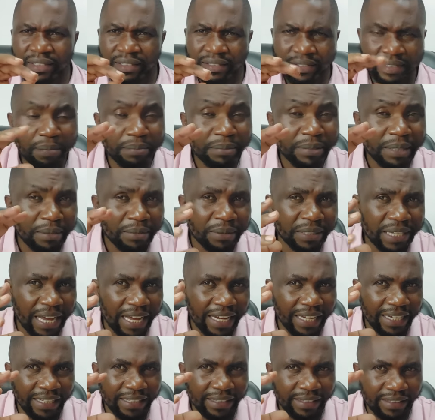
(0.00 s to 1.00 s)
Sometimes
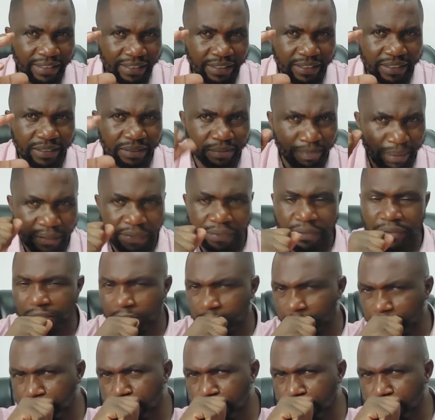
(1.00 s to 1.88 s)
early this month,